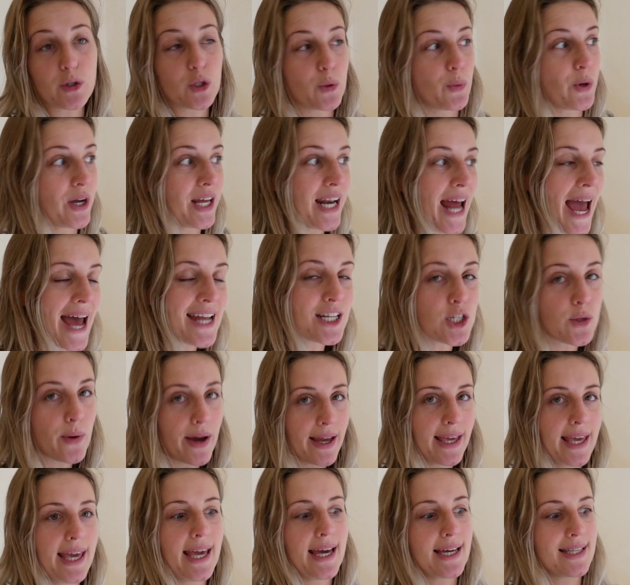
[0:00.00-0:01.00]
So we're going to head to
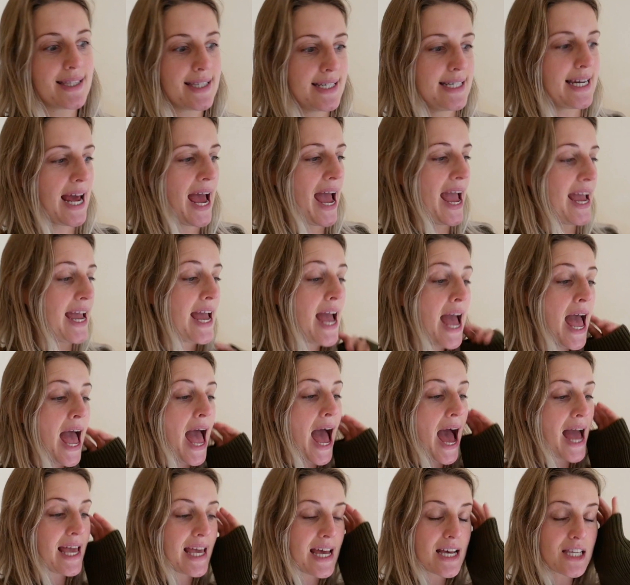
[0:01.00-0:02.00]
IKEA today
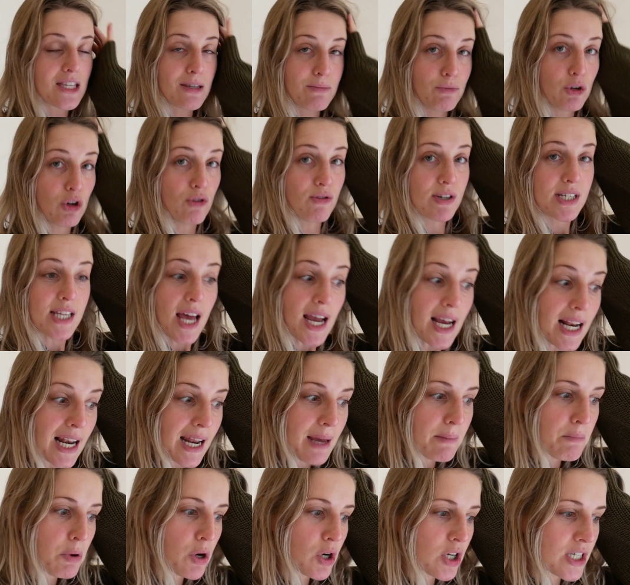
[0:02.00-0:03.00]
and get some new
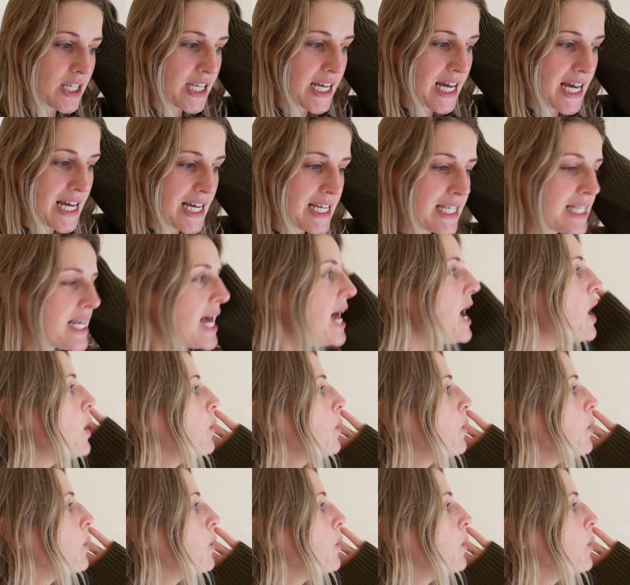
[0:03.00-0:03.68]
recycling boxes.